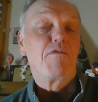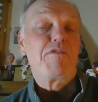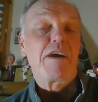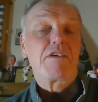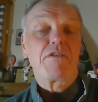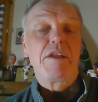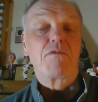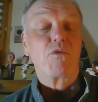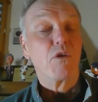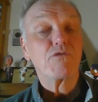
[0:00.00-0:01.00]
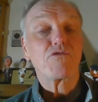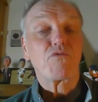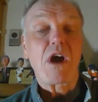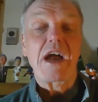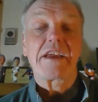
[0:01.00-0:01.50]
founder at Rose
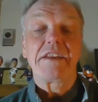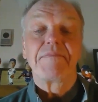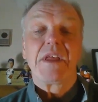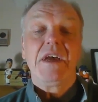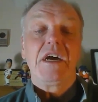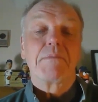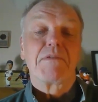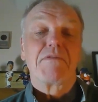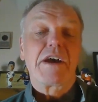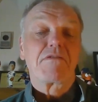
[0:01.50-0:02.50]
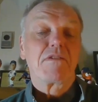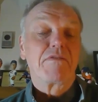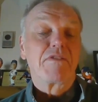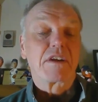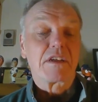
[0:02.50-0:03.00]
Rocket, a provider
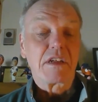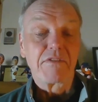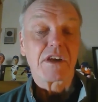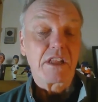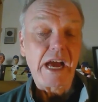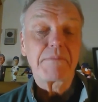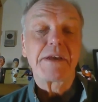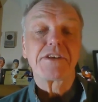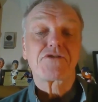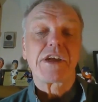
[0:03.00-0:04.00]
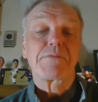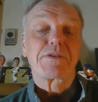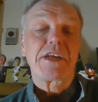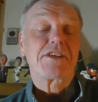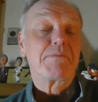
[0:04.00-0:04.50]
of a, of a cloud based
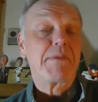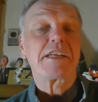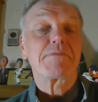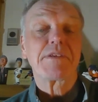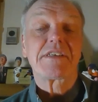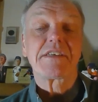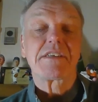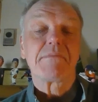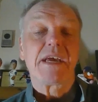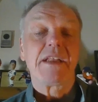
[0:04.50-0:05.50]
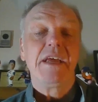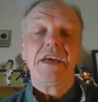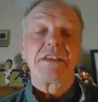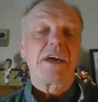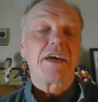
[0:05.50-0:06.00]
transportation management system that
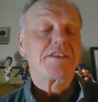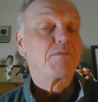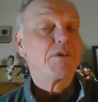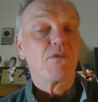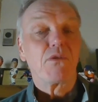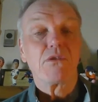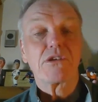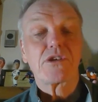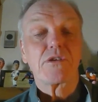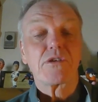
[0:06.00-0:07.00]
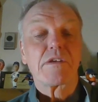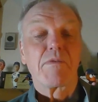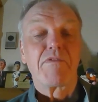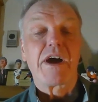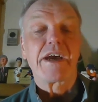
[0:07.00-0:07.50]
ties in with all sorts of
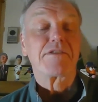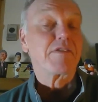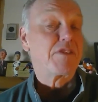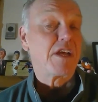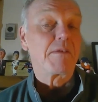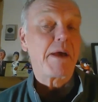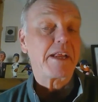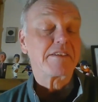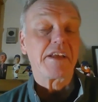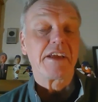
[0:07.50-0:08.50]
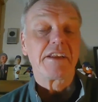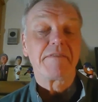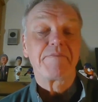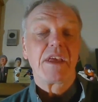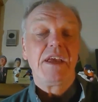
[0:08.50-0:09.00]
providers of telematics
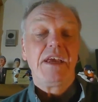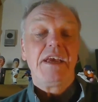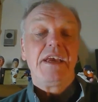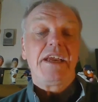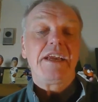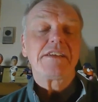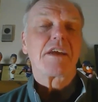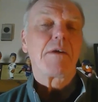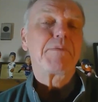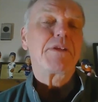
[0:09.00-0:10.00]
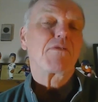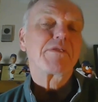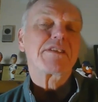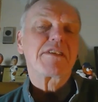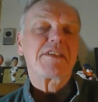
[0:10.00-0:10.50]
data. He and his company are recently